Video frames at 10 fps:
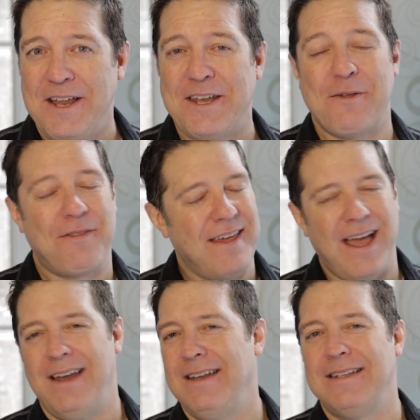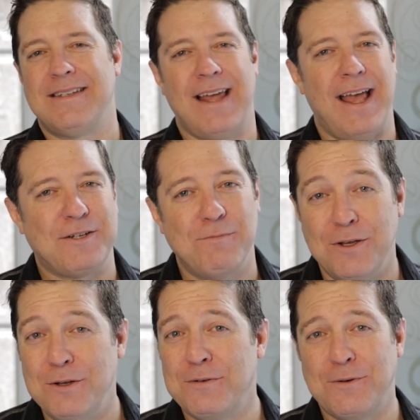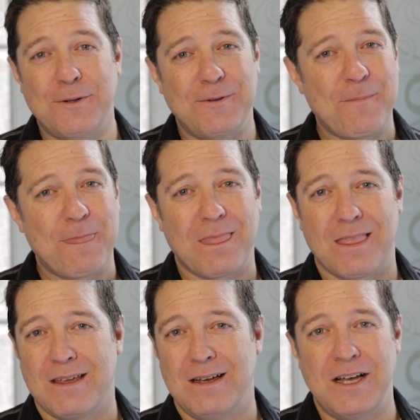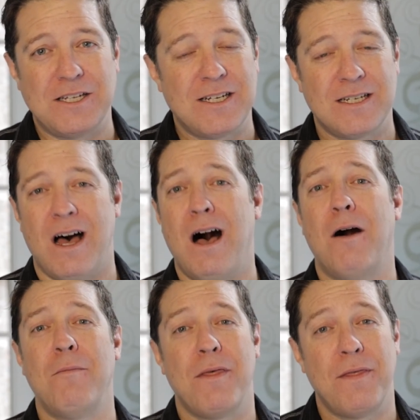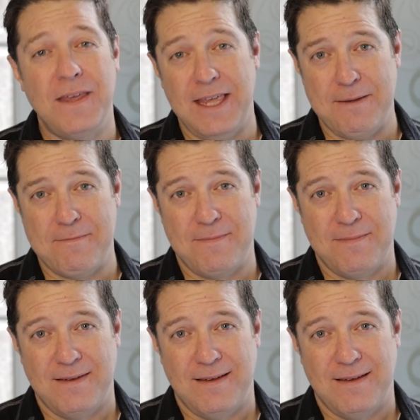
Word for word: Now, that is as beautiful a psalm theme